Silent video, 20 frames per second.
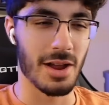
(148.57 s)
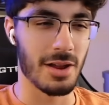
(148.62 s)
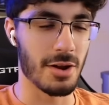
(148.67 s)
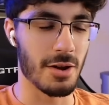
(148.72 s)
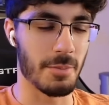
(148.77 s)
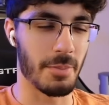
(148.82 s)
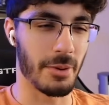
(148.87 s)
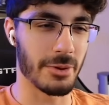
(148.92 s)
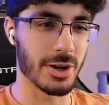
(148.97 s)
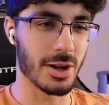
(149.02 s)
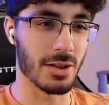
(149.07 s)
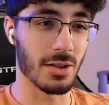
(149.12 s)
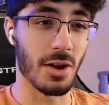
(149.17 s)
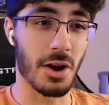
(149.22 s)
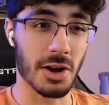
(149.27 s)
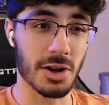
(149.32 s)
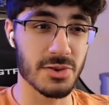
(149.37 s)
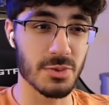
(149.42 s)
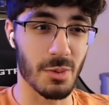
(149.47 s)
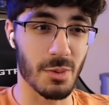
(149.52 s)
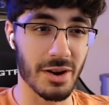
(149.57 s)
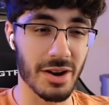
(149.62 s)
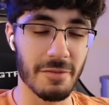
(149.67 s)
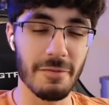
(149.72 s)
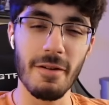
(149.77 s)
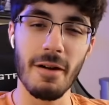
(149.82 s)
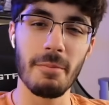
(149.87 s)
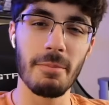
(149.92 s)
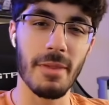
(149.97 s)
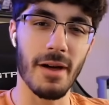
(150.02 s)
Your opponent logs one
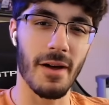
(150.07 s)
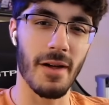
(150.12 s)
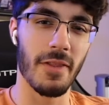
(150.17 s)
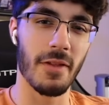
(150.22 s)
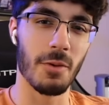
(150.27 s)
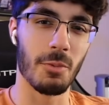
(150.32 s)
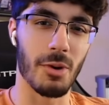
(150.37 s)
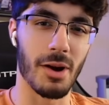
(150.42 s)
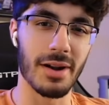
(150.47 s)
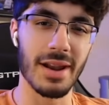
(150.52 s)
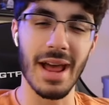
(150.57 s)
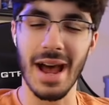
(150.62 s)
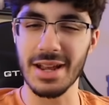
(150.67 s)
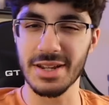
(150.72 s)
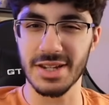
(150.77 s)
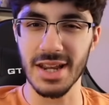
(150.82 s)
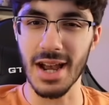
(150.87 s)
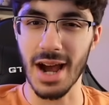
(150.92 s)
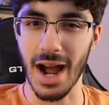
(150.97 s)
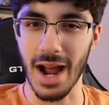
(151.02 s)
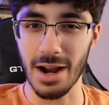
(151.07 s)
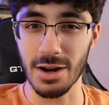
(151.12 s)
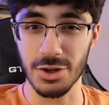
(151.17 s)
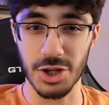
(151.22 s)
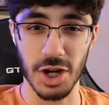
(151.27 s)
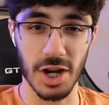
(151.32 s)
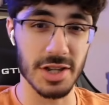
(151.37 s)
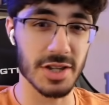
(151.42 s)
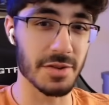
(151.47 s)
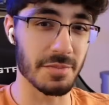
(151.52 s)
of them, the other one has a higher
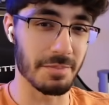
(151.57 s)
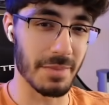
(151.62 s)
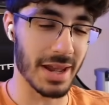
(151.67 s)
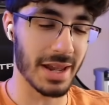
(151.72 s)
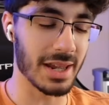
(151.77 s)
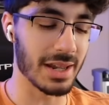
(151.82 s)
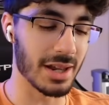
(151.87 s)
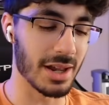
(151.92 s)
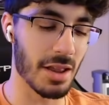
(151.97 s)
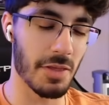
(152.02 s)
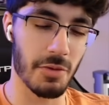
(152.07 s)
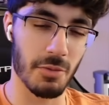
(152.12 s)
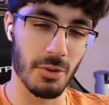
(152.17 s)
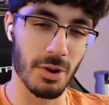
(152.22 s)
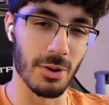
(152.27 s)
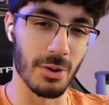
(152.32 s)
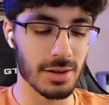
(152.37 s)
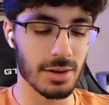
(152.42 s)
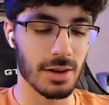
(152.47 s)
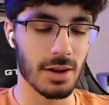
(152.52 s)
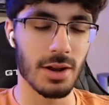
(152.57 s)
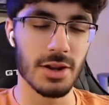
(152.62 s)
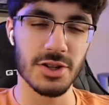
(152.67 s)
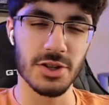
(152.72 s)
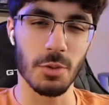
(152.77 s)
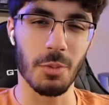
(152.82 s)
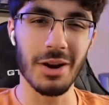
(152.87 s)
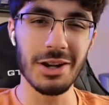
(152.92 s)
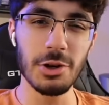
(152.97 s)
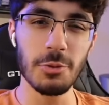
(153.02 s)
chance of making it through.
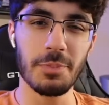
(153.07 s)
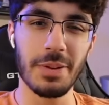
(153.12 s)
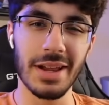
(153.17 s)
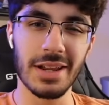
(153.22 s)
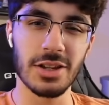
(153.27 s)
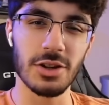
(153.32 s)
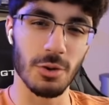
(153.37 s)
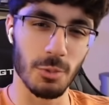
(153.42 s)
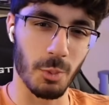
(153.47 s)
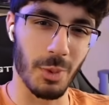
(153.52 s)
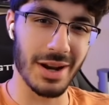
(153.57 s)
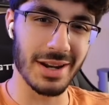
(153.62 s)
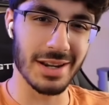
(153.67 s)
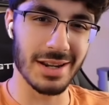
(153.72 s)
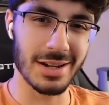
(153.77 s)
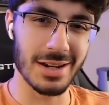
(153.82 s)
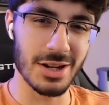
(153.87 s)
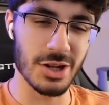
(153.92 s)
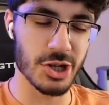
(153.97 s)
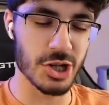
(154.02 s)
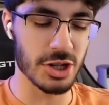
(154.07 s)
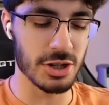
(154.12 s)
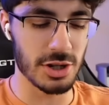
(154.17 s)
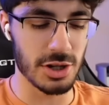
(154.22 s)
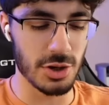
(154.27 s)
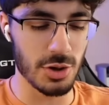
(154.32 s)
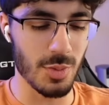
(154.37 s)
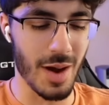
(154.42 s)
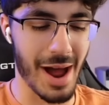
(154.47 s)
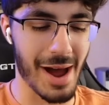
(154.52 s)
So when you pick your win condition,
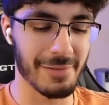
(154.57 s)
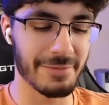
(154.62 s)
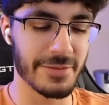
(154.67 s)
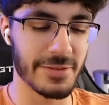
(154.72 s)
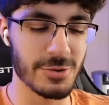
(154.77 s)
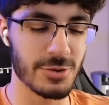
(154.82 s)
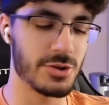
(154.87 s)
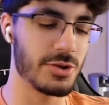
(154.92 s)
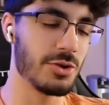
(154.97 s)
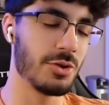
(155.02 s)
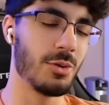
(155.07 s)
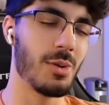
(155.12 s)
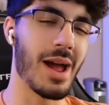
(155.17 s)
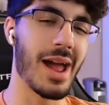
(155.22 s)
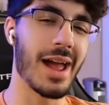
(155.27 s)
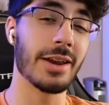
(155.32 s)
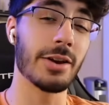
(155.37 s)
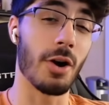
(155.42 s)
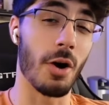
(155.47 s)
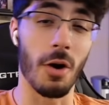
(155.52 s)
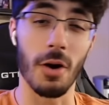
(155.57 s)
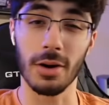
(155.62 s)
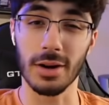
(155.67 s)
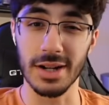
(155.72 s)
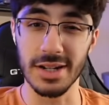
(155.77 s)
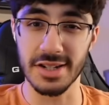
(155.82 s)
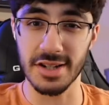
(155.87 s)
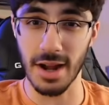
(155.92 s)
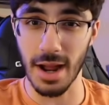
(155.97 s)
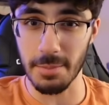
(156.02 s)
you have to do an
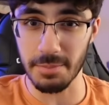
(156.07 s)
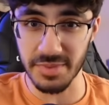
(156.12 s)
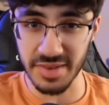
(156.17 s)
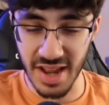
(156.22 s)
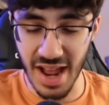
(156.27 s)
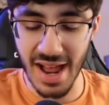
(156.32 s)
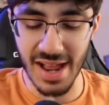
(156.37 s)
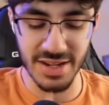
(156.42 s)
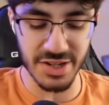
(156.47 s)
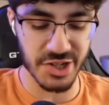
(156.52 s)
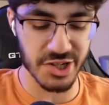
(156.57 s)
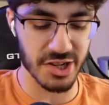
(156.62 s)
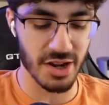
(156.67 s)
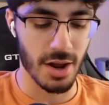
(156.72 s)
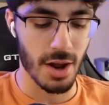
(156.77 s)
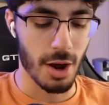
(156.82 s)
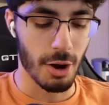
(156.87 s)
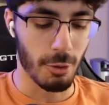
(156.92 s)
archetype test.